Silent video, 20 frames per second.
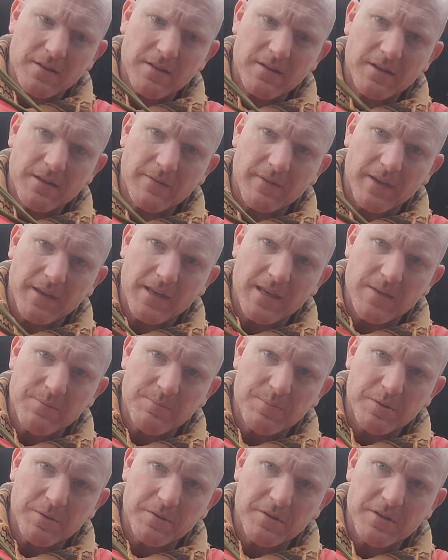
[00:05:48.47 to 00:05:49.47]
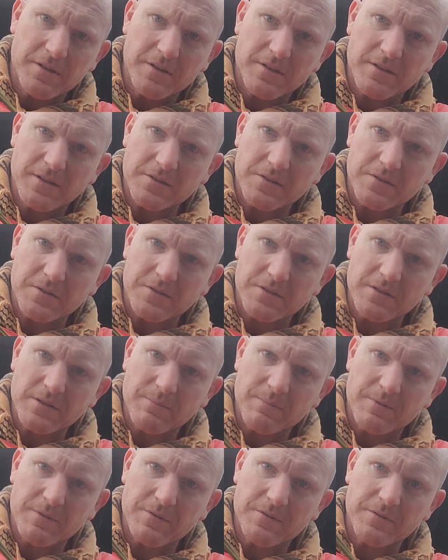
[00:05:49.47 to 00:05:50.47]
If I keep pulling it, this will
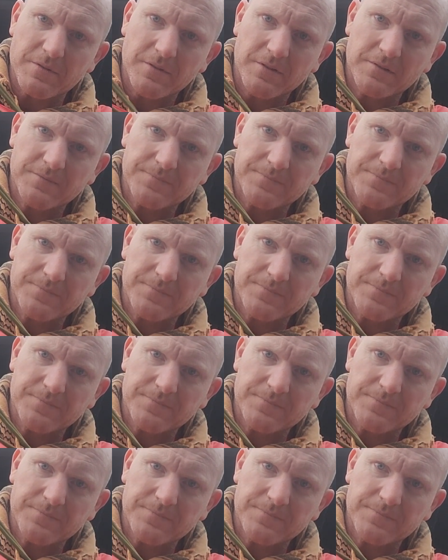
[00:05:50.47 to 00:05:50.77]
slip through.